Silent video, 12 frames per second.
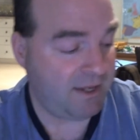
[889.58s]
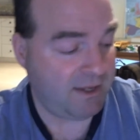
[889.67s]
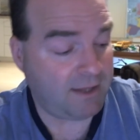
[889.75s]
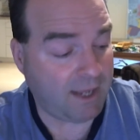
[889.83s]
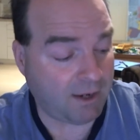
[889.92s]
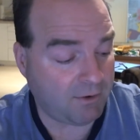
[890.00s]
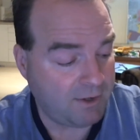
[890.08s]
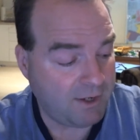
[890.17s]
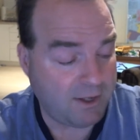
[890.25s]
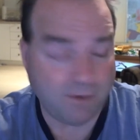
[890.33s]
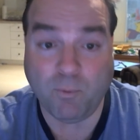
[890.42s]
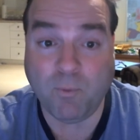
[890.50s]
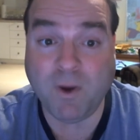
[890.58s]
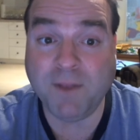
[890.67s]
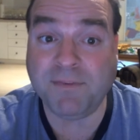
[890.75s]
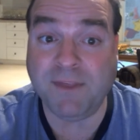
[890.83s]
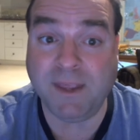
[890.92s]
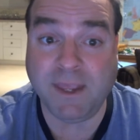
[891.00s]
Now, the one
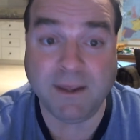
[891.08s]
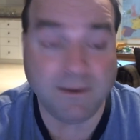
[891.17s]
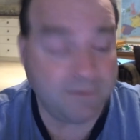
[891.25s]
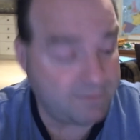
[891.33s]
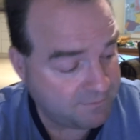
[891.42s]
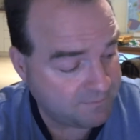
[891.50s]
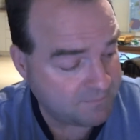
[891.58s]
thing is,